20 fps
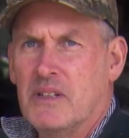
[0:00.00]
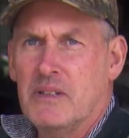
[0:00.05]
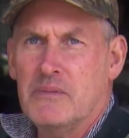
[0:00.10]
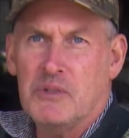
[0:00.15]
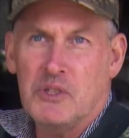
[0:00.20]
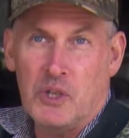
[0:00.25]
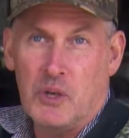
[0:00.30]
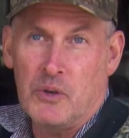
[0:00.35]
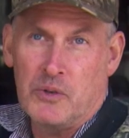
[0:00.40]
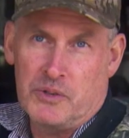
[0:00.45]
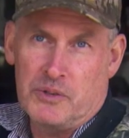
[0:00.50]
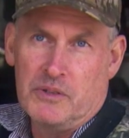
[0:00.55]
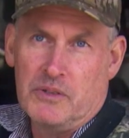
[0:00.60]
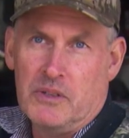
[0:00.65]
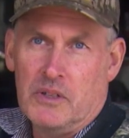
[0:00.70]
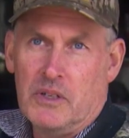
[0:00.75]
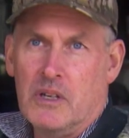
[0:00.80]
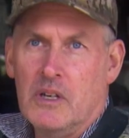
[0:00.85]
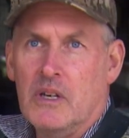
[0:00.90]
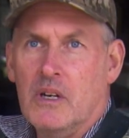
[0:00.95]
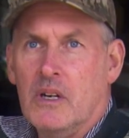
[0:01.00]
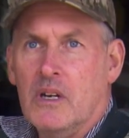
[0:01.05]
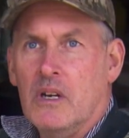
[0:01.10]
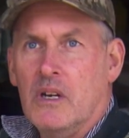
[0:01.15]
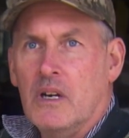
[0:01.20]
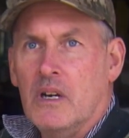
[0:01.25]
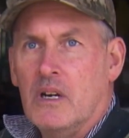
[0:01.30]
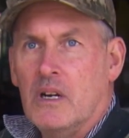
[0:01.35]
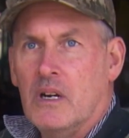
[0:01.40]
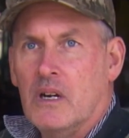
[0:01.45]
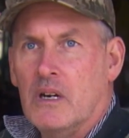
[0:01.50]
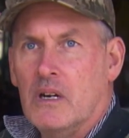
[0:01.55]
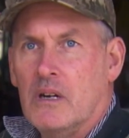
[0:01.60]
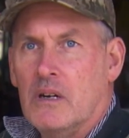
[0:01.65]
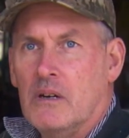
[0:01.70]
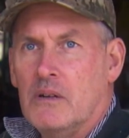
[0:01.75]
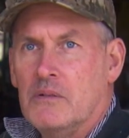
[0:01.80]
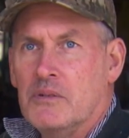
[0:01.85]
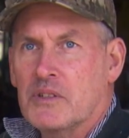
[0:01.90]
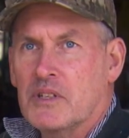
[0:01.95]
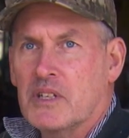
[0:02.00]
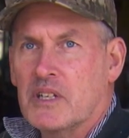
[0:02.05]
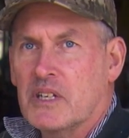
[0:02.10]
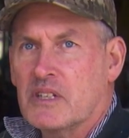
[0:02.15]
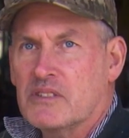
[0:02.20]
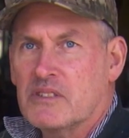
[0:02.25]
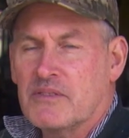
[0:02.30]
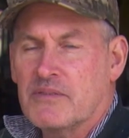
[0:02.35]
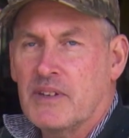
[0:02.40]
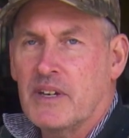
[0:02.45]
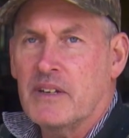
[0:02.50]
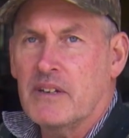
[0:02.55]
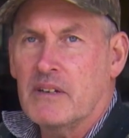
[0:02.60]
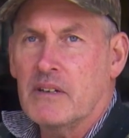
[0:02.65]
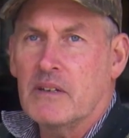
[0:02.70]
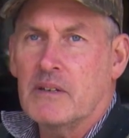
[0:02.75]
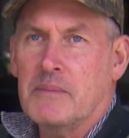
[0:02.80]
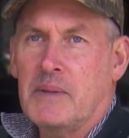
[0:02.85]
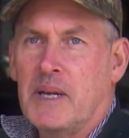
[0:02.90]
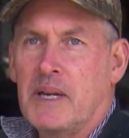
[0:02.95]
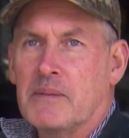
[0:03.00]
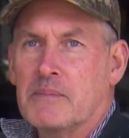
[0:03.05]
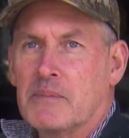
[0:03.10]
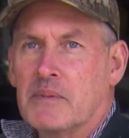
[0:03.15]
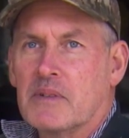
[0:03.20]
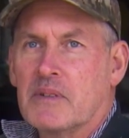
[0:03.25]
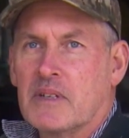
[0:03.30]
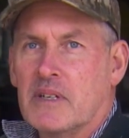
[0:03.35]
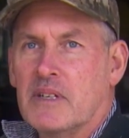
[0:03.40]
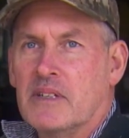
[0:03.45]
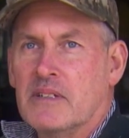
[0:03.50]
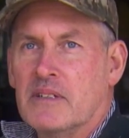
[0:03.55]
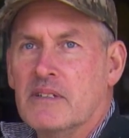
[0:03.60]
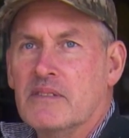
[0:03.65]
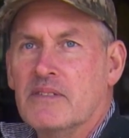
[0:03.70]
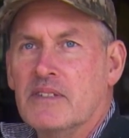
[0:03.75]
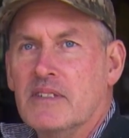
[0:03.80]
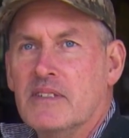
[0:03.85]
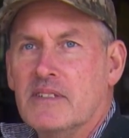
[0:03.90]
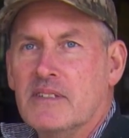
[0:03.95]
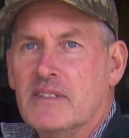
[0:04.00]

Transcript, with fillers: named Yoder. Uh, you can actually find it on a map, kind of.